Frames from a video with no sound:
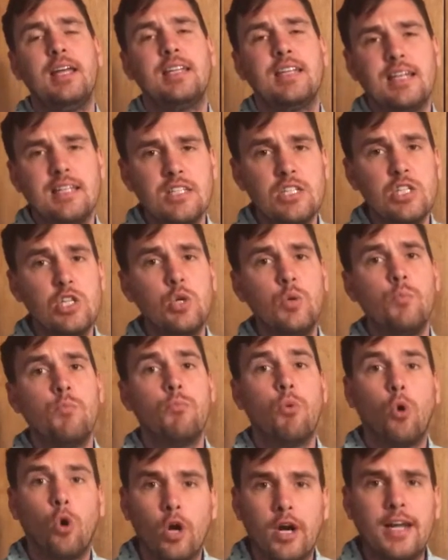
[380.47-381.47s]
he does do
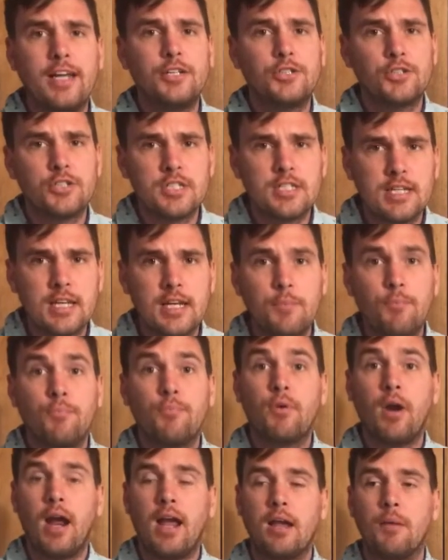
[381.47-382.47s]
more interesting
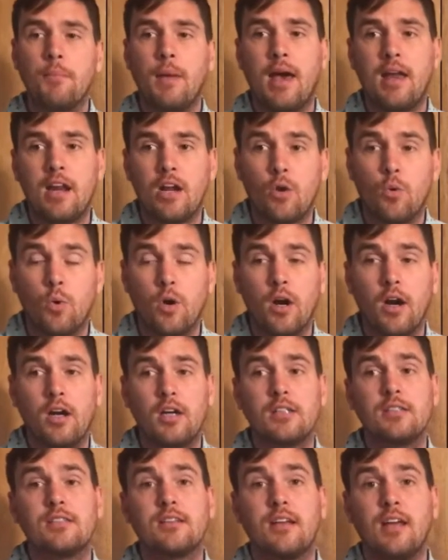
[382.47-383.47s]
pragmatic
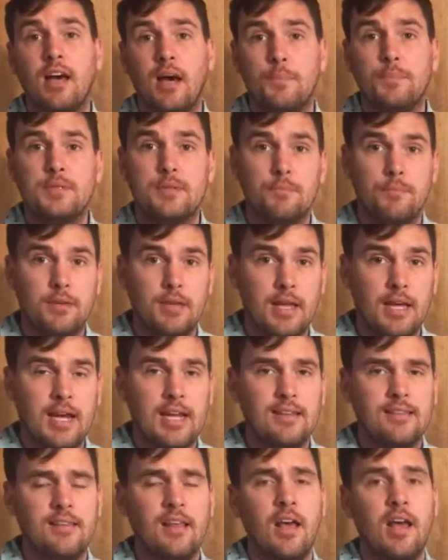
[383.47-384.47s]
works, cups and
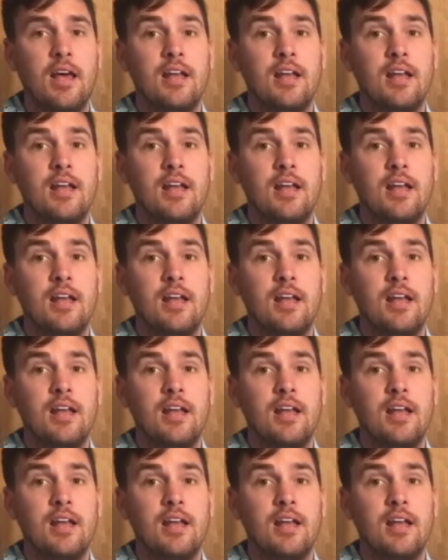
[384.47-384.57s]
plates.